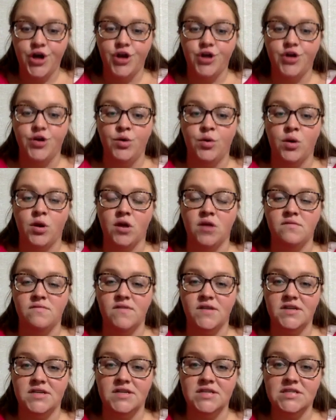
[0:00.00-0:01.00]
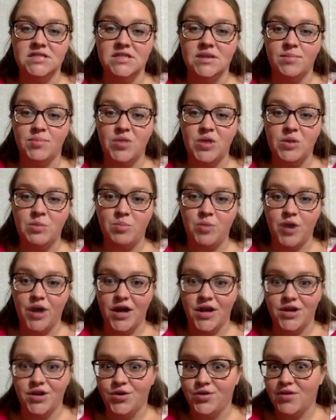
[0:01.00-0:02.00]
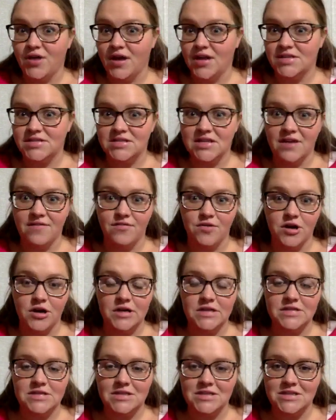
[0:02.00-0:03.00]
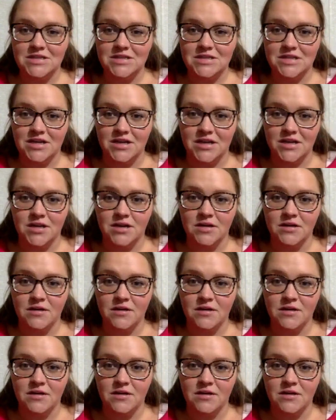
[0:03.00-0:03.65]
You are inventing something brand new that has never existed.